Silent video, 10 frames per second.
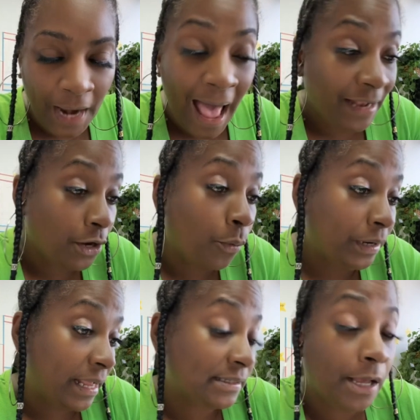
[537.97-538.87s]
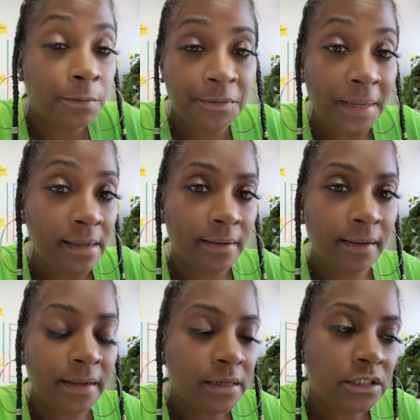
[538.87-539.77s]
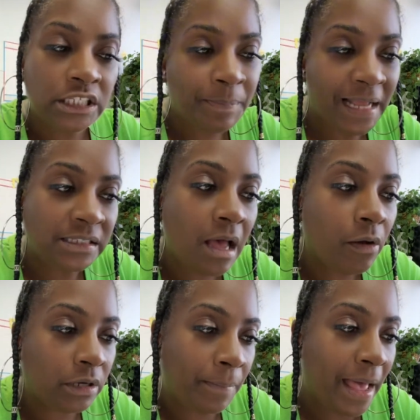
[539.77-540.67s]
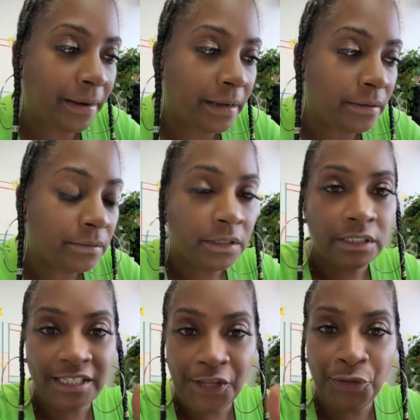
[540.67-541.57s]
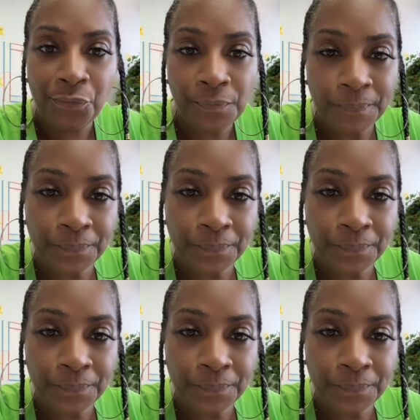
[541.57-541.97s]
I know it has helped me just by talking about it to you.